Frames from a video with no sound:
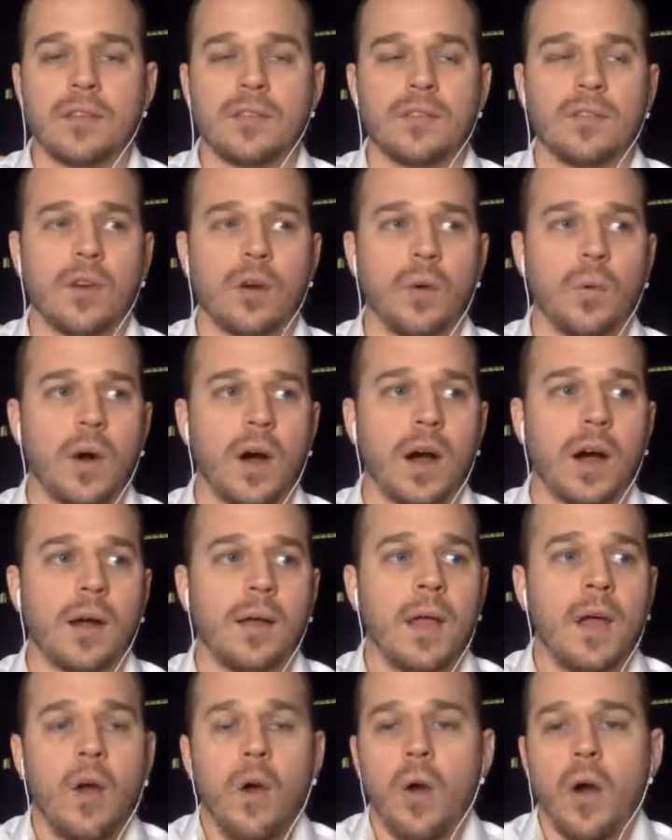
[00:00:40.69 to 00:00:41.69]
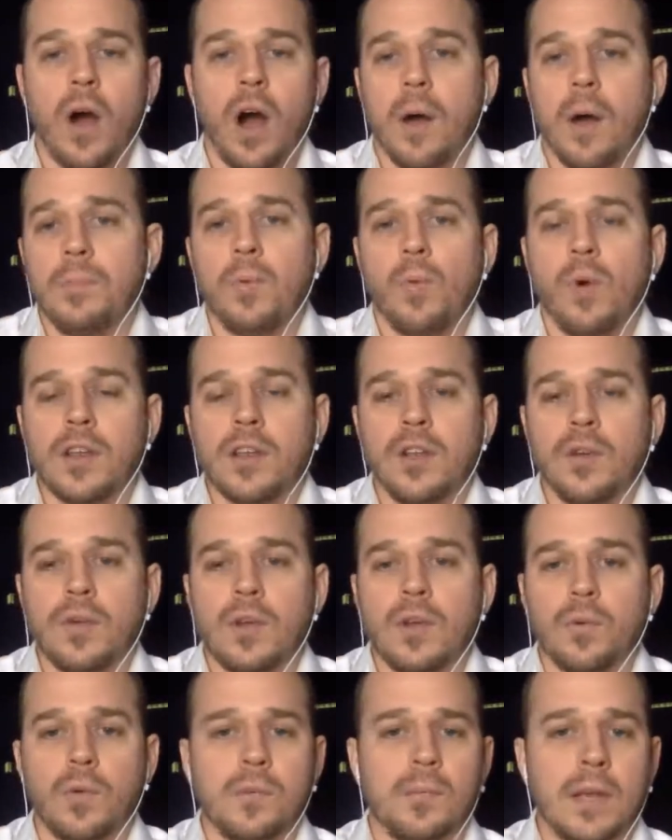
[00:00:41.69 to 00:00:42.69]
So up 1
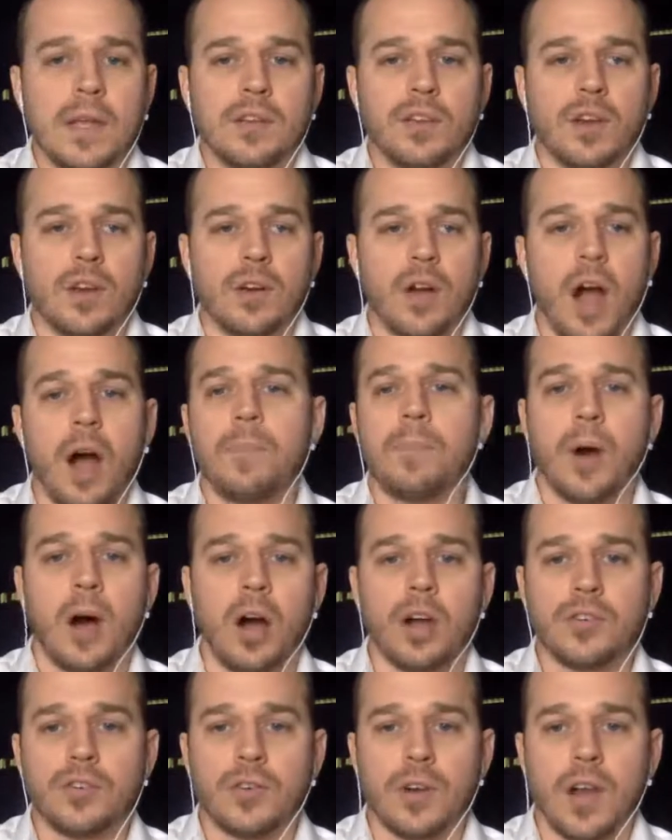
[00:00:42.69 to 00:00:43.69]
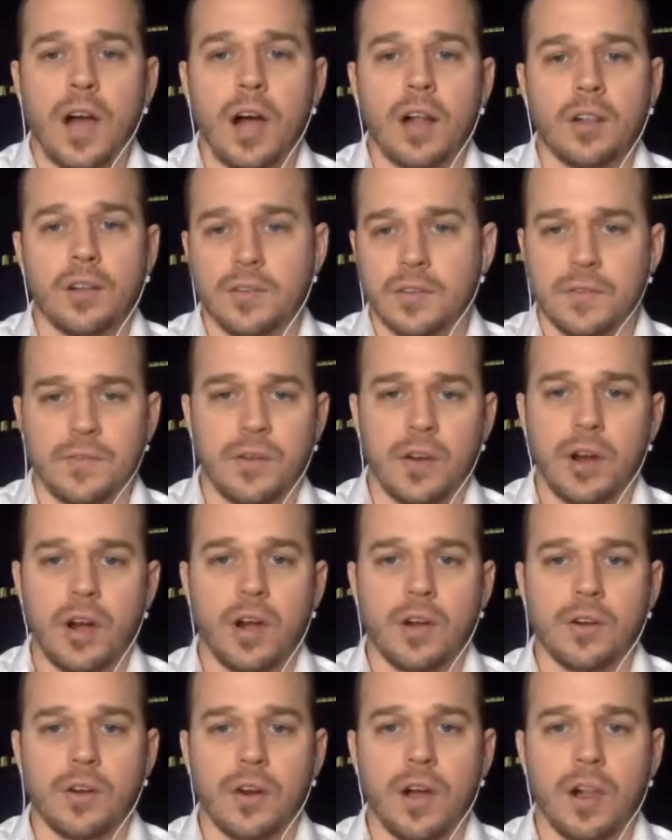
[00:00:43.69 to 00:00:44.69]
unit would mean you're up $100 if you're a
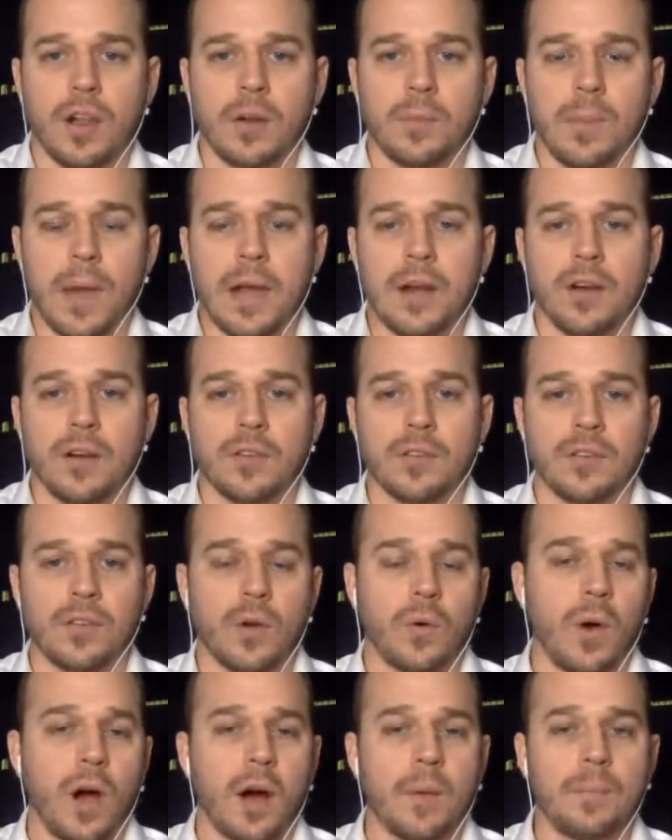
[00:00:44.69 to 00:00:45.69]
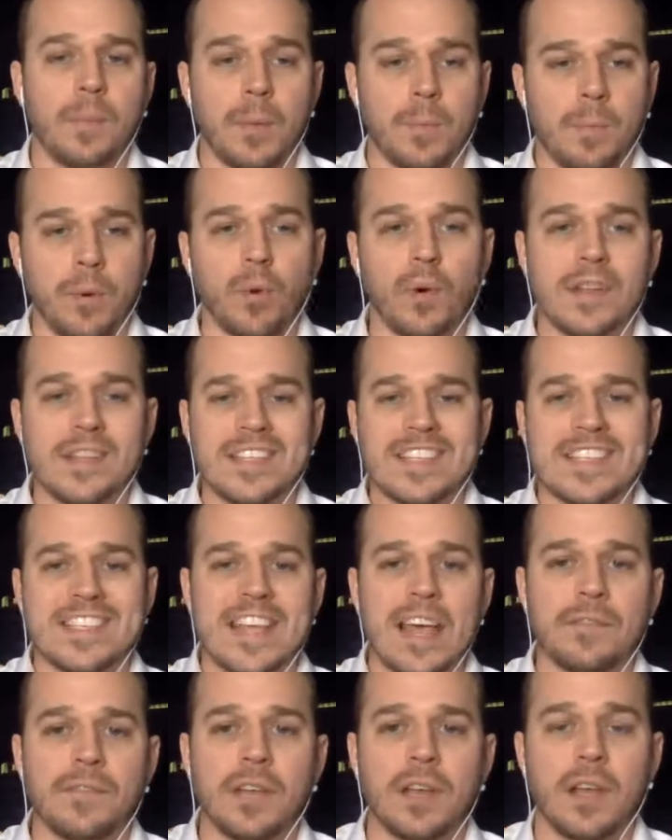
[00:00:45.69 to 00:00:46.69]
$100 better. So up
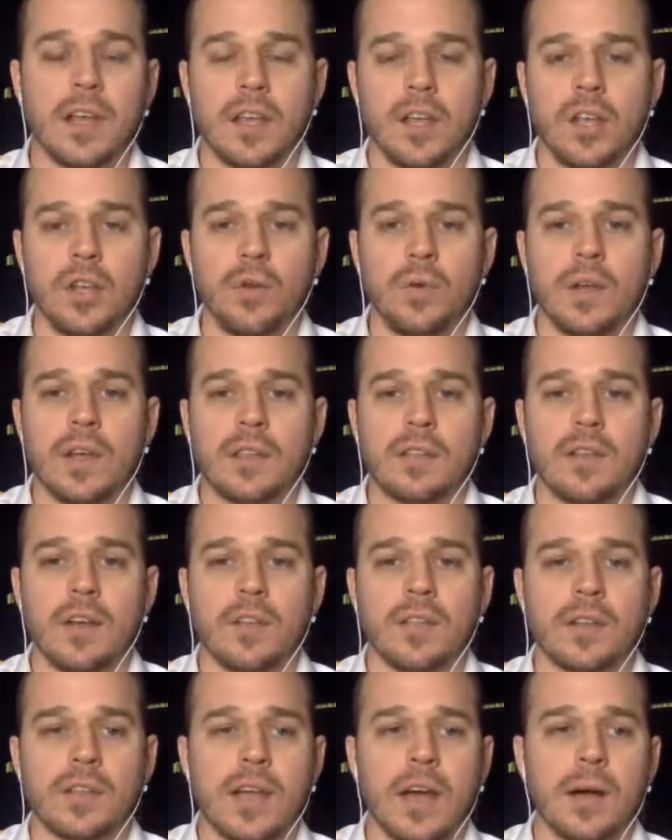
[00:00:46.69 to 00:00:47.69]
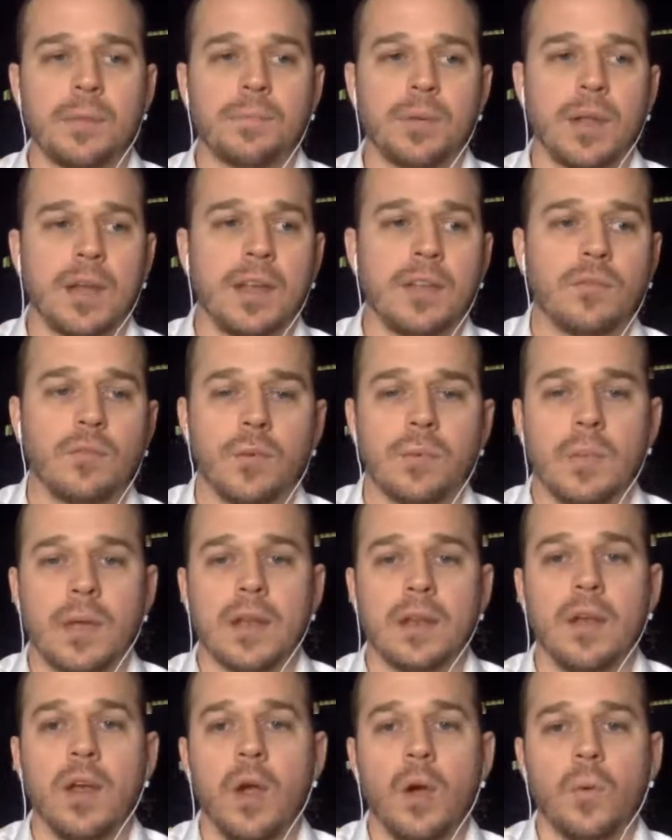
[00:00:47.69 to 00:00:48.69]
0.7 units on the top plays would
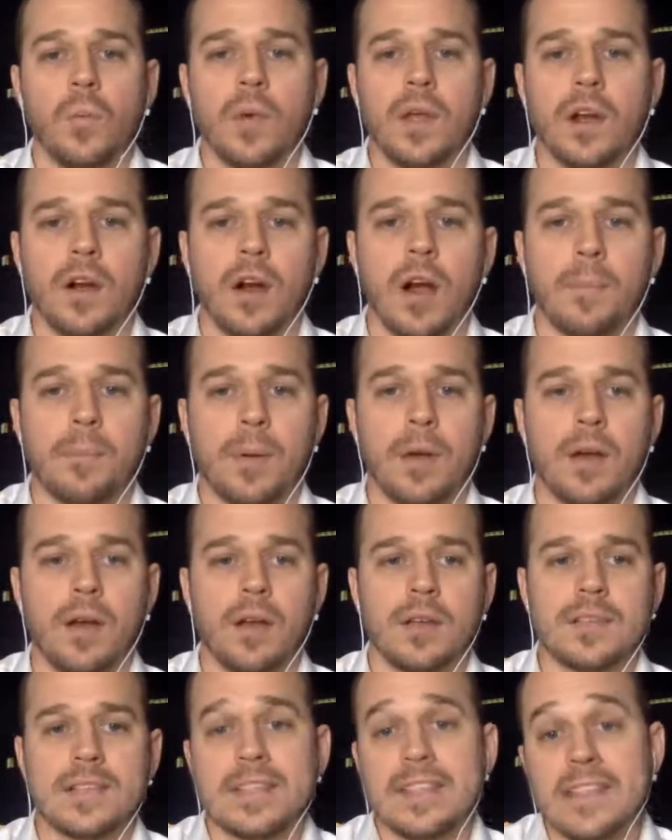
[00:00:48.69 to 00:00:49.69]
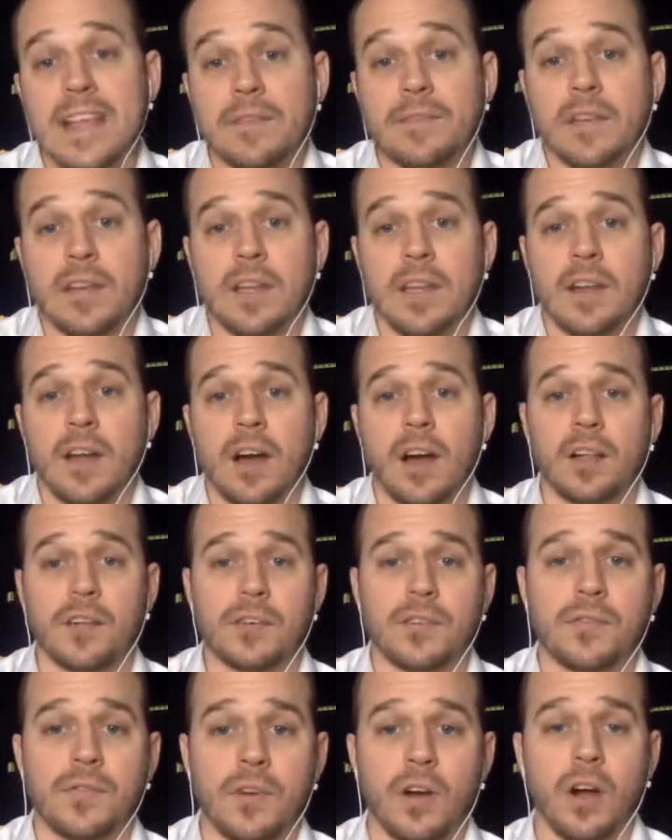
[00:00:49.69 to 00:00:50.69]
mean we are up
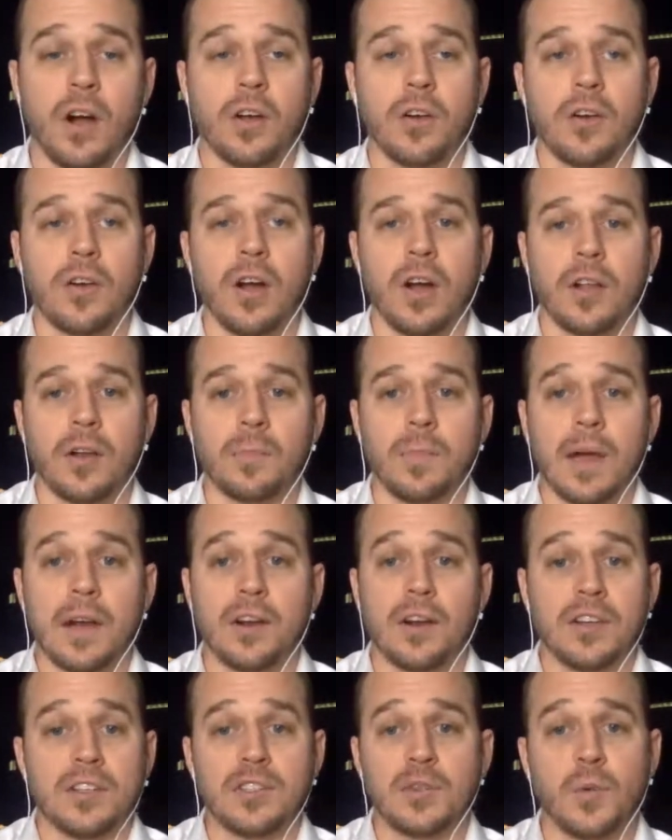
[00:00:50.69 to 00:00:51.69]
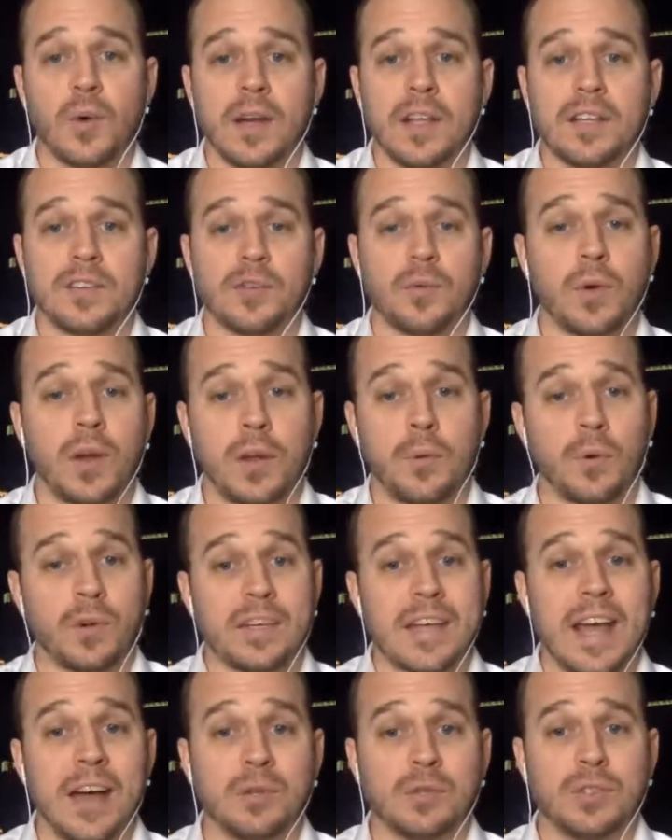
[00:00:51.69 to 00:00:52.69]
$70 for a $100 better. And 20-20, we're
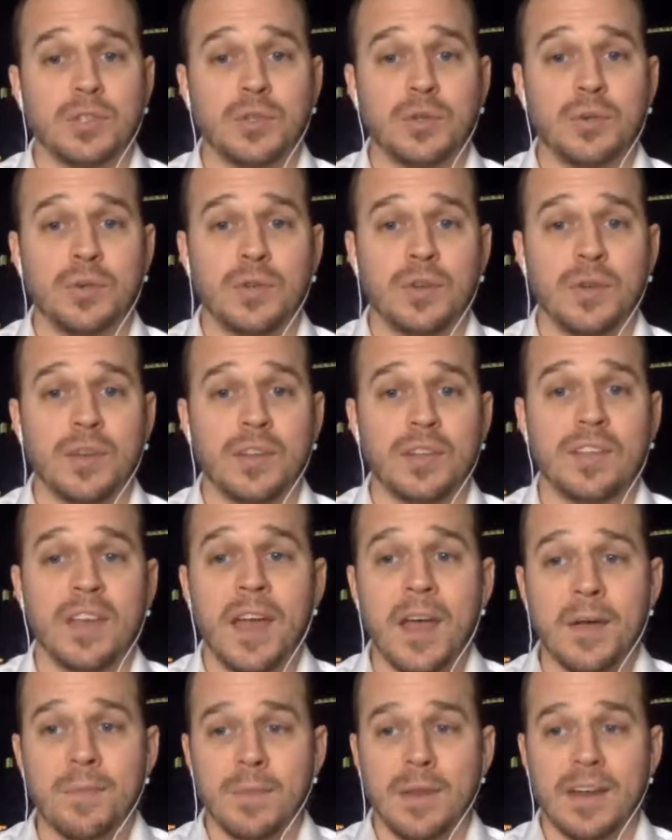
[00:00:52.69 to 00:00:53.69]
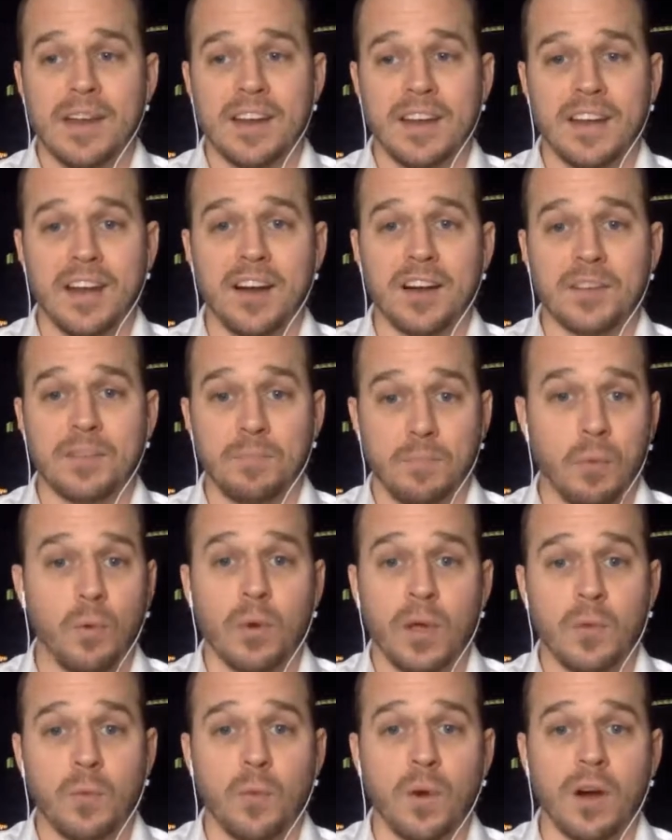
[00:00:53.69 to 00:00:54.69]
down 2 units, meaning it costs
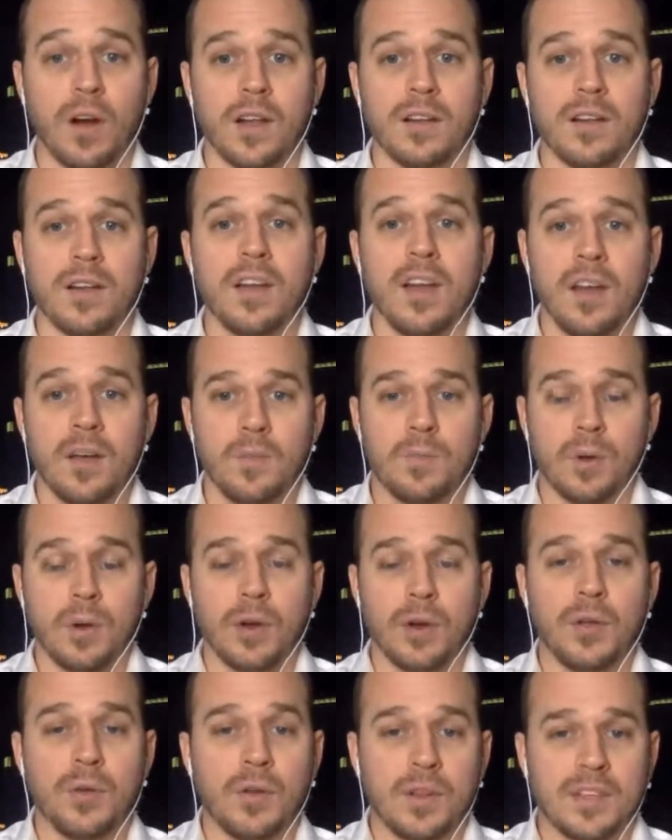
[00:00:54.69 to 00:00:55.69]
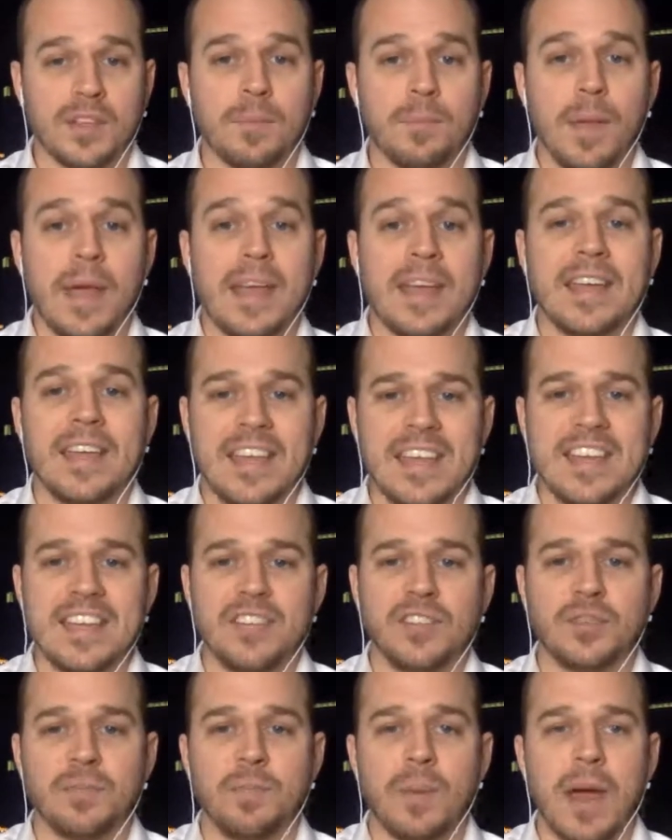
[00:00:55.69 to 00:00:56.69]
0.1 per unit to make
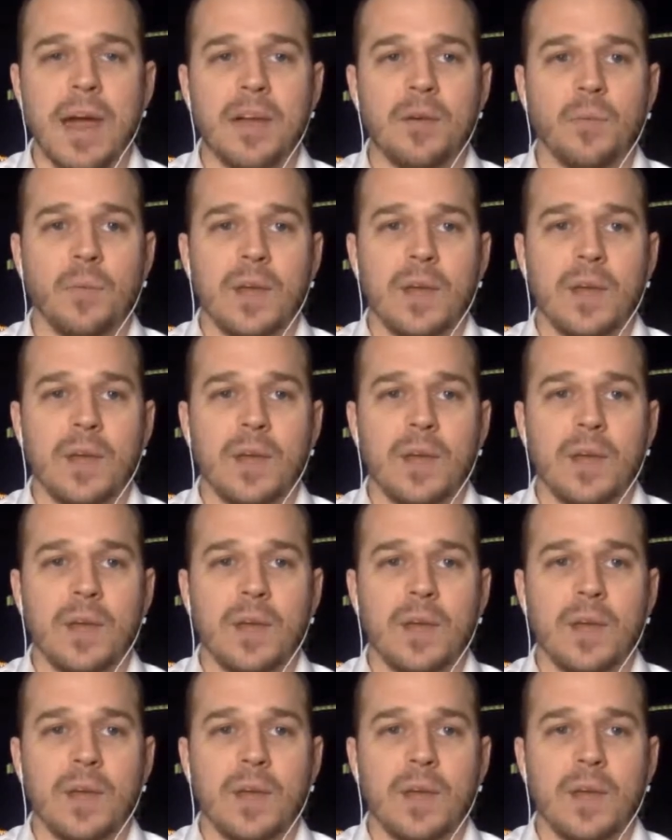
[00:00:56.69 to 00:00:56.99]
each bet.